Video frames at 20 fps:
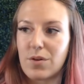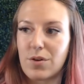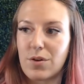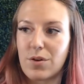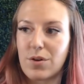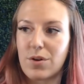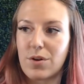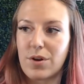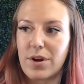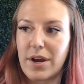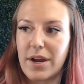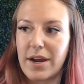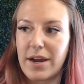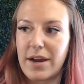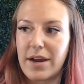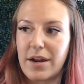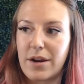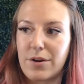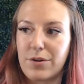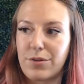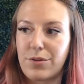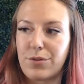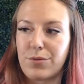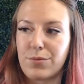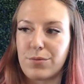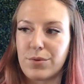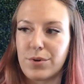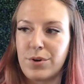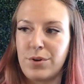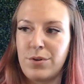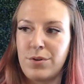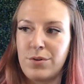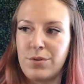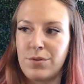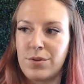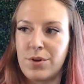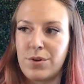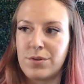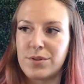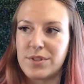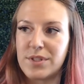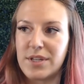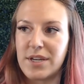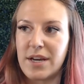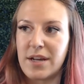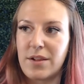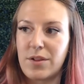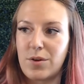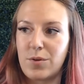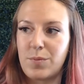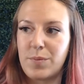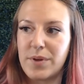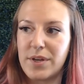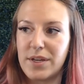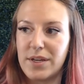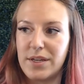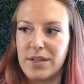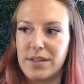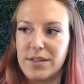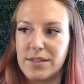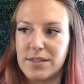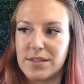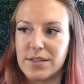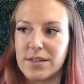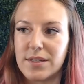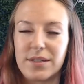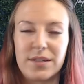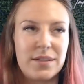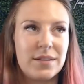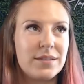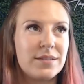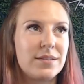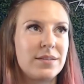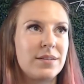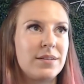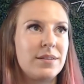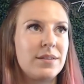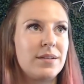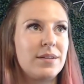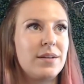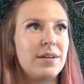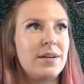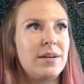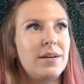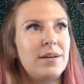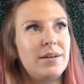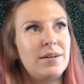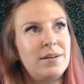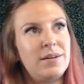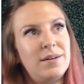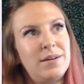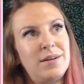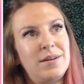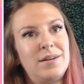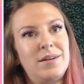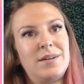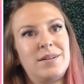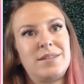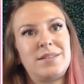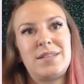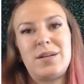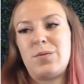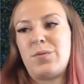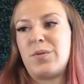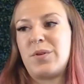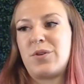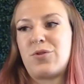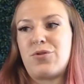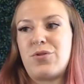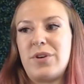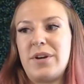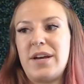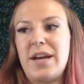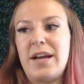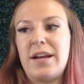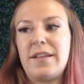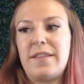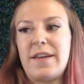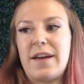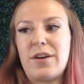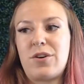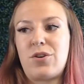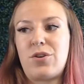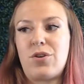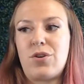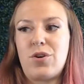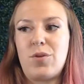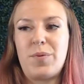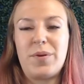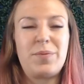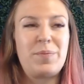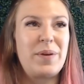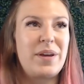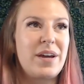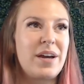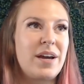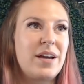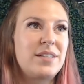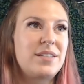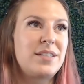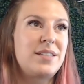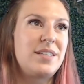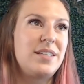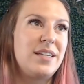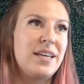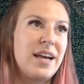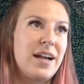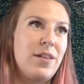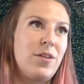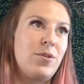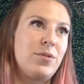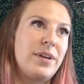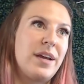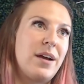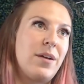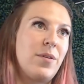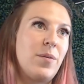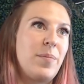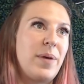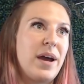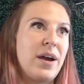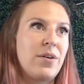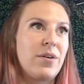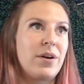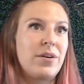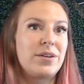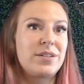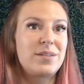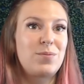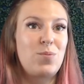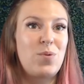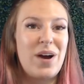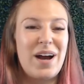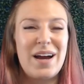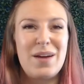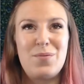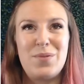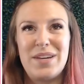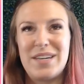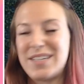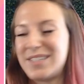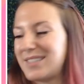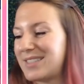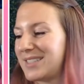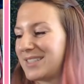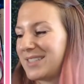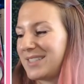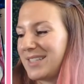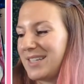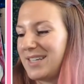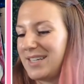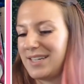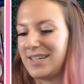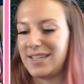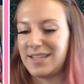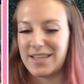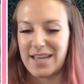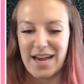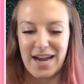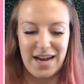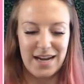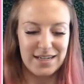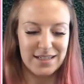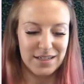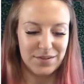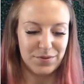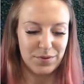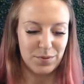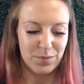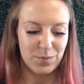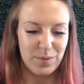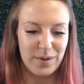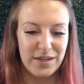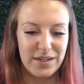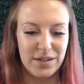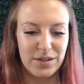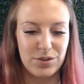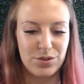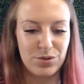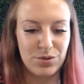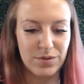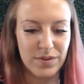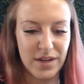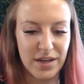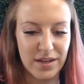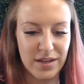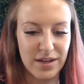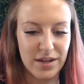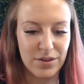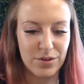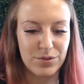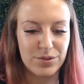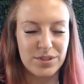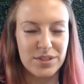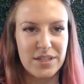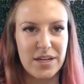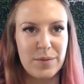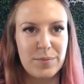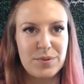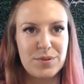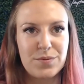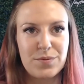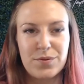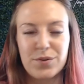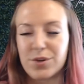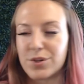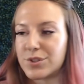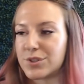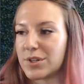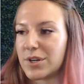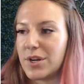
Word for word: her hair through those yellow pieces. See, we created that curl, but because it's yellow down in the background is why we can see that. If we didn't do that yellow steps first,